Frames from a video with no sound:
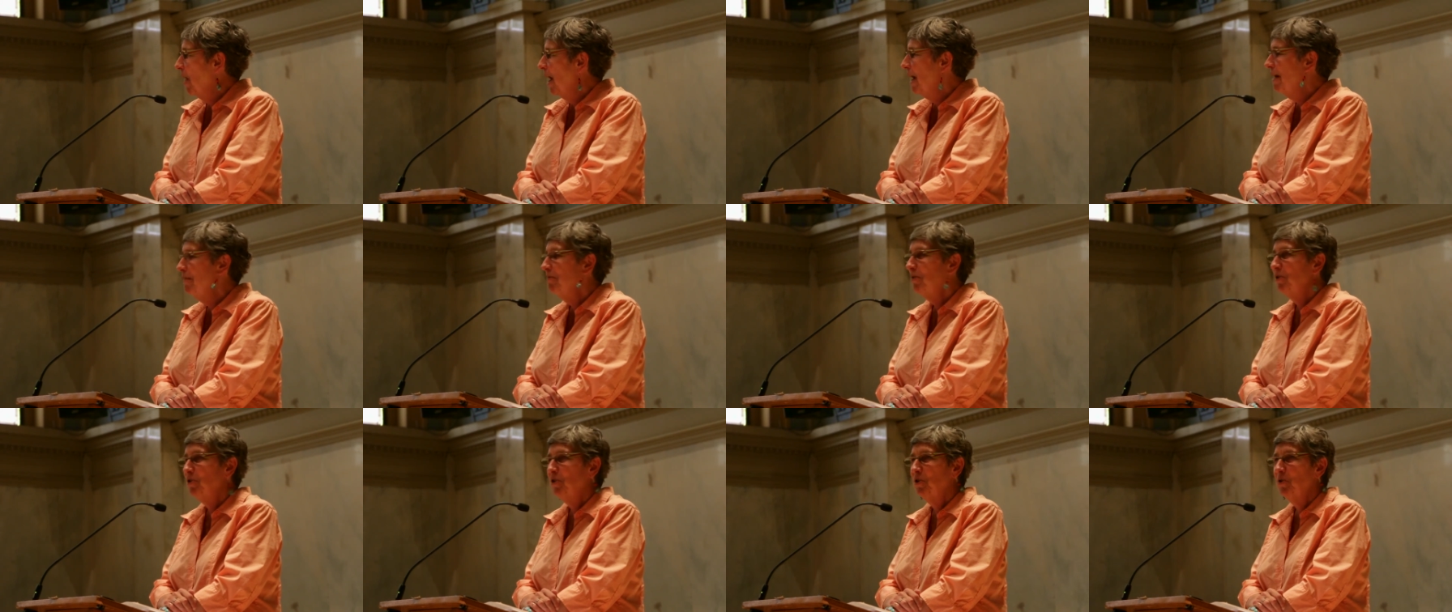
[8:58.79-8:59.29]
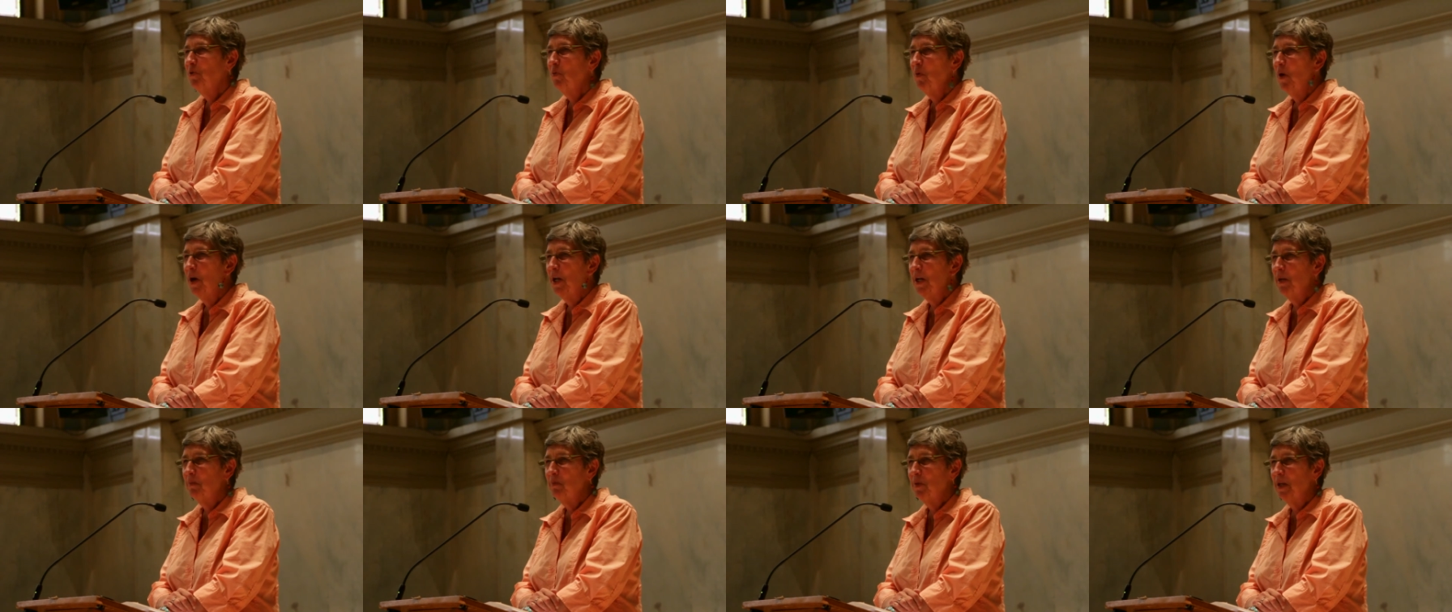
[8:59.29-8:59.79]
Why would you
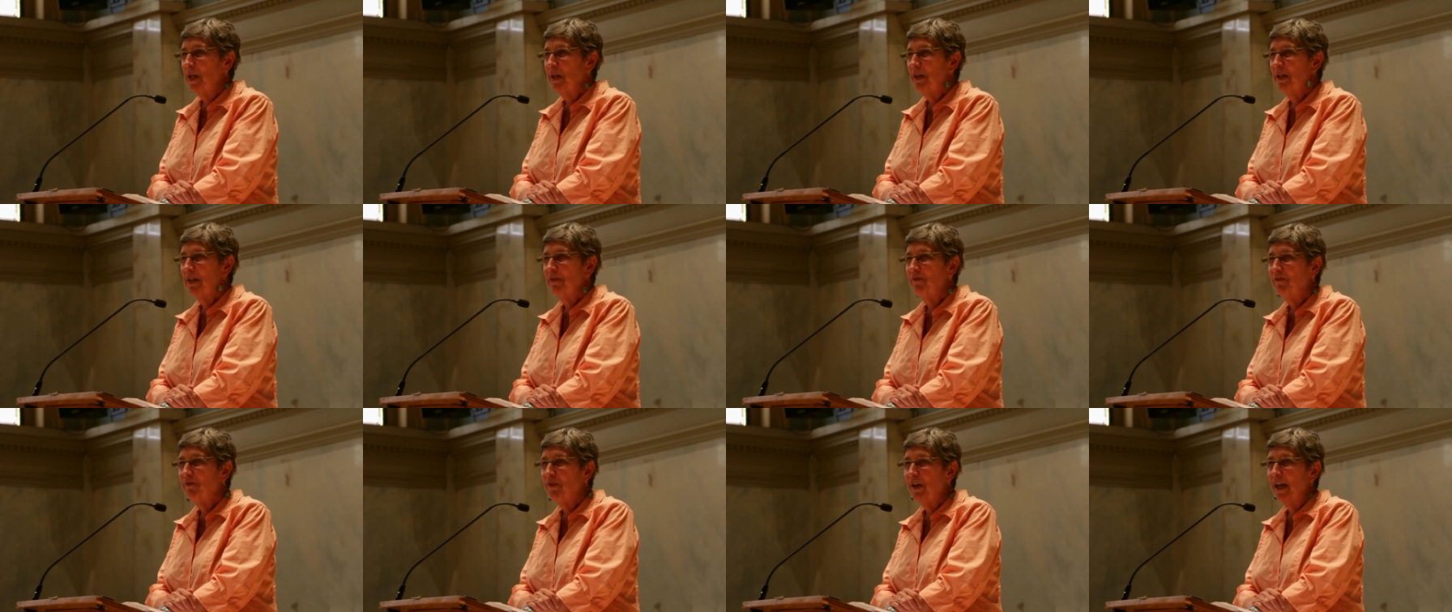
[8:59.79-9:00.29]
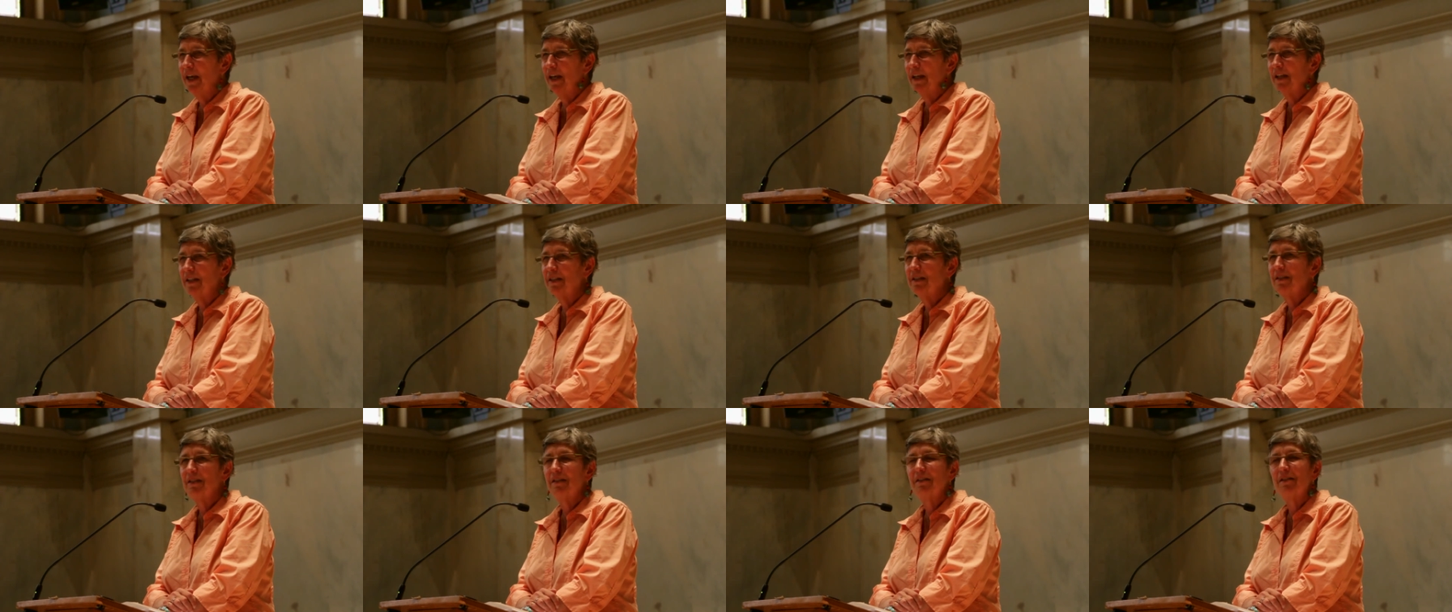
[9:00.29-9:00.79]
want to be
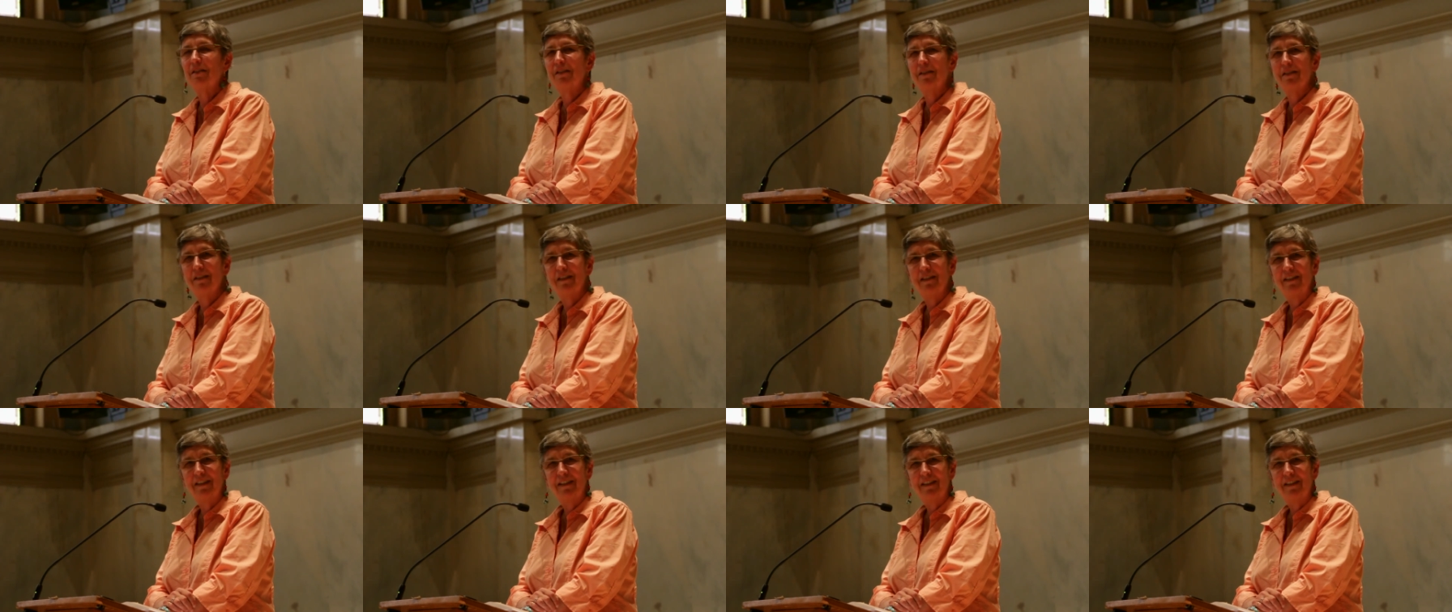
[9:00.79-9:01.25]
fixed?